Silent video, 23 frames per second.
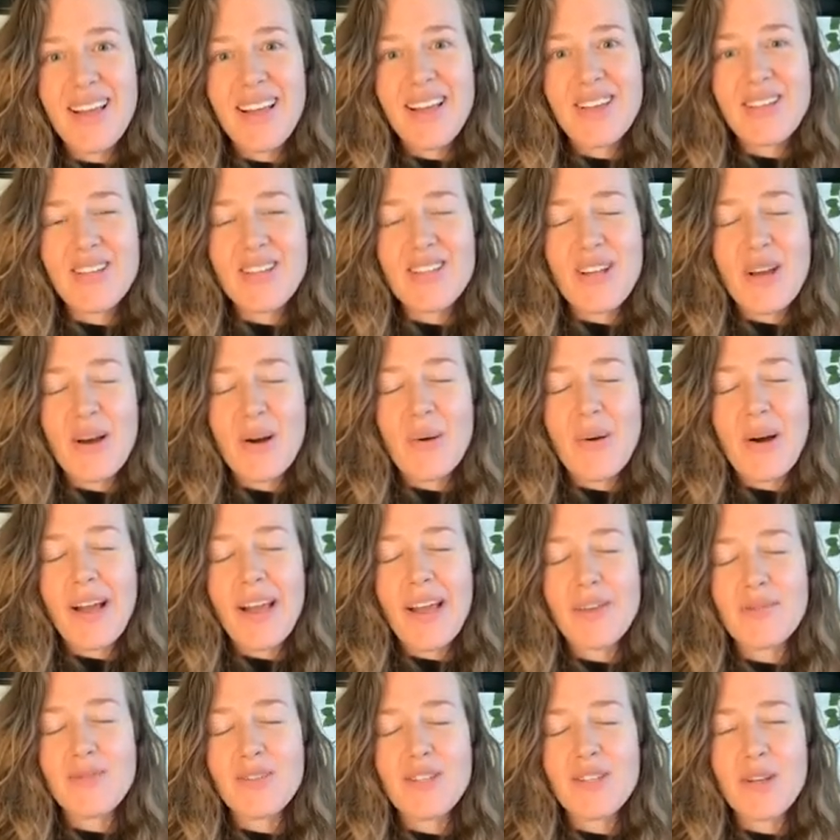So I
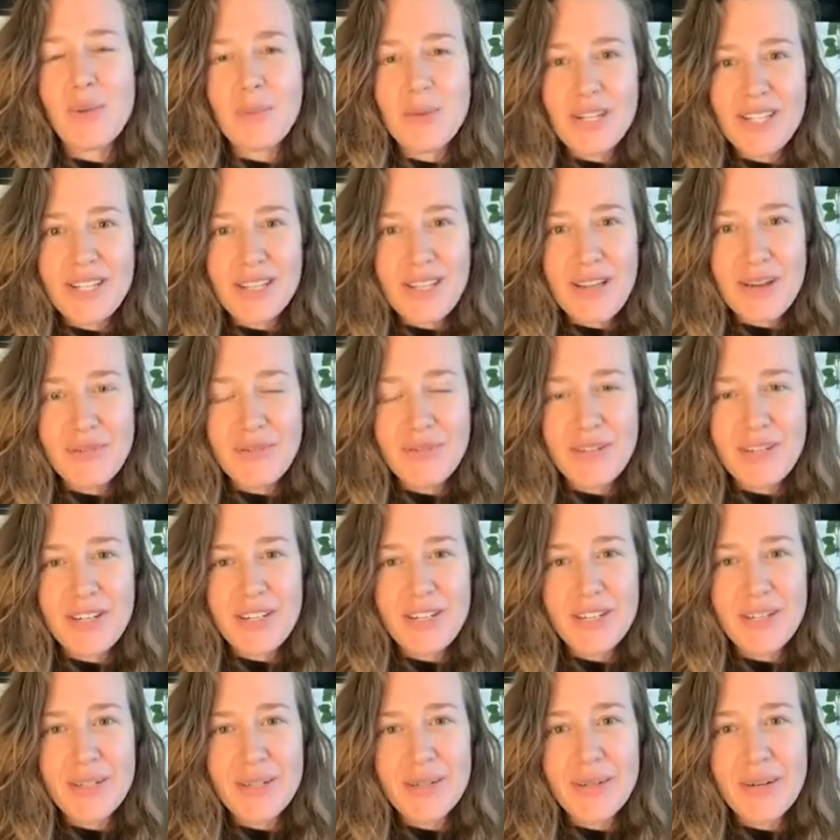have so much love for
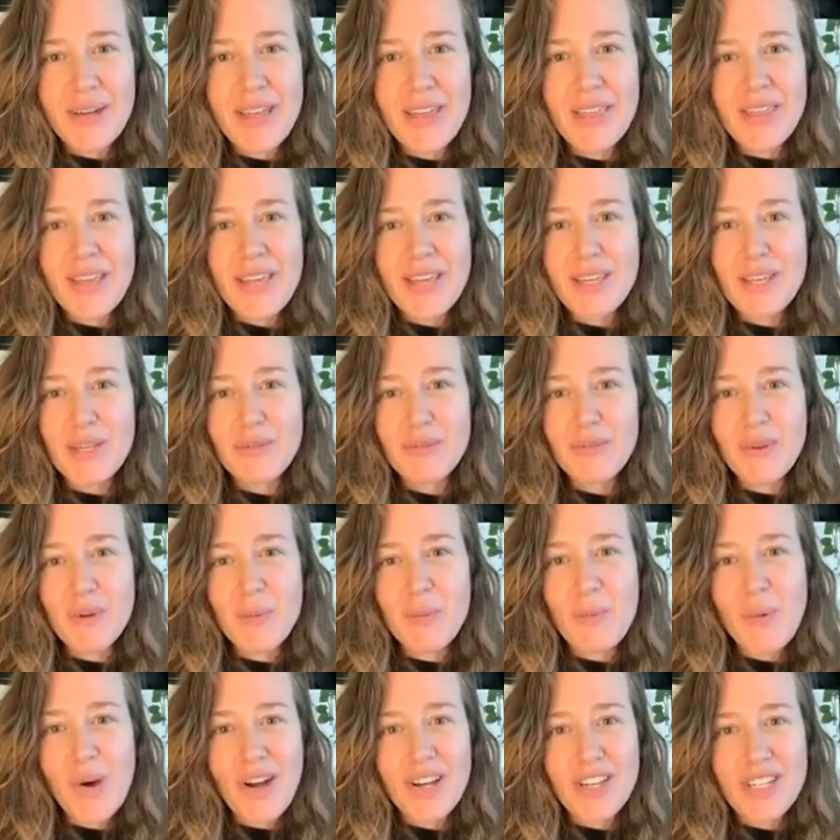you. Thank you for
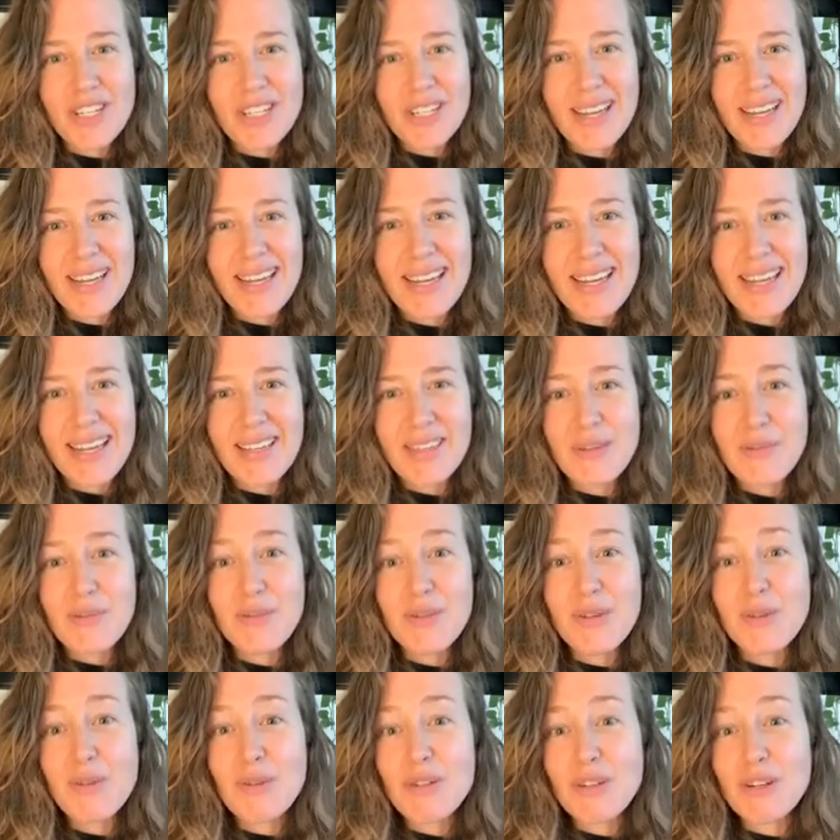watching. In the
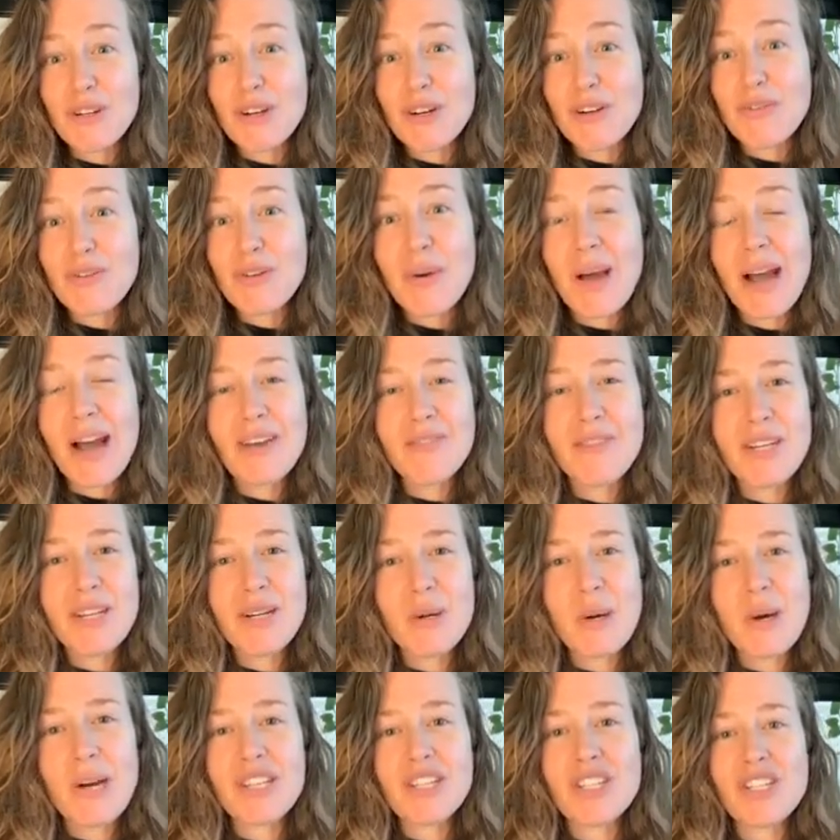future, if you have any
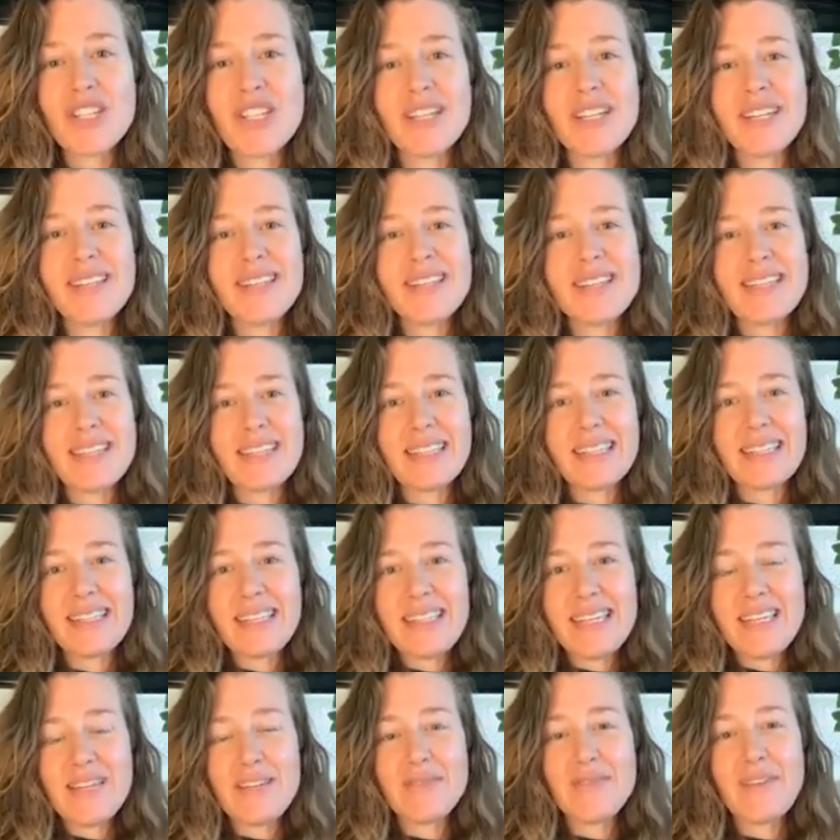questions,
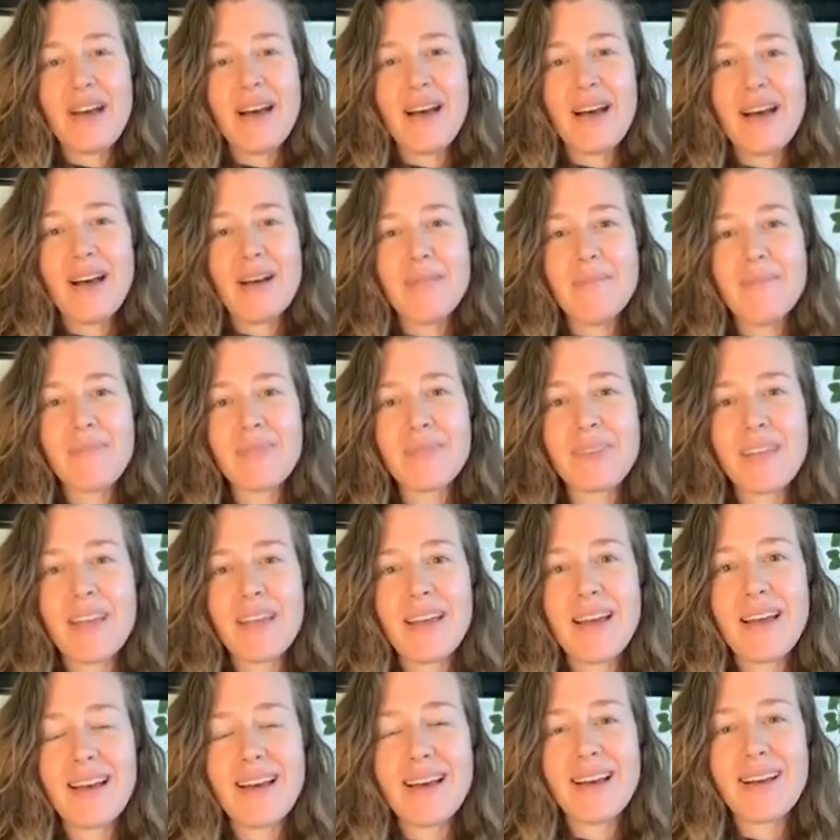leave a
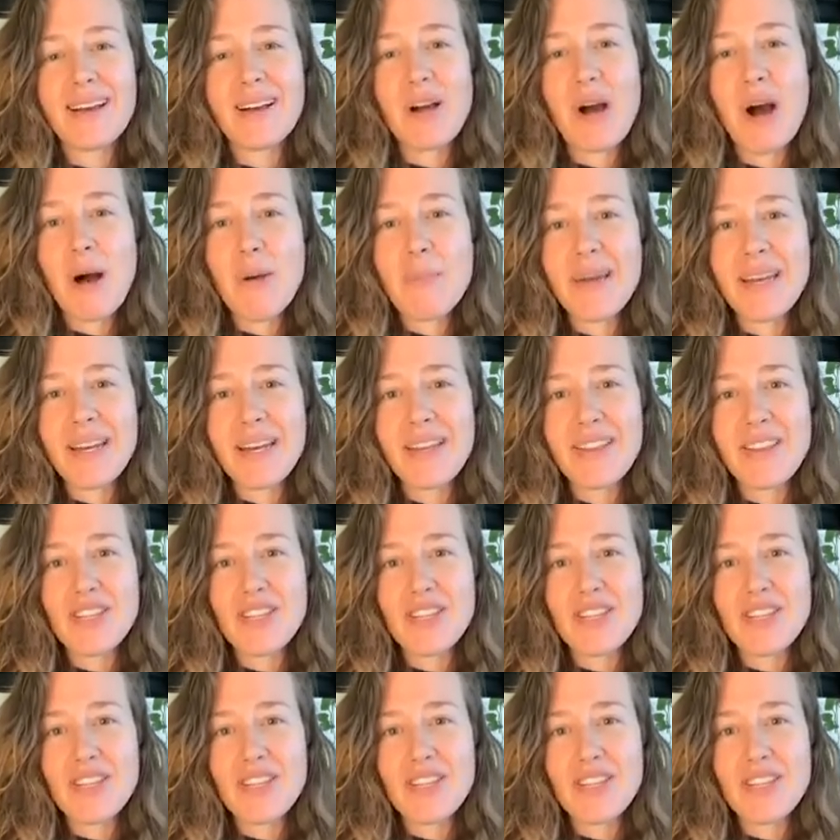comment in the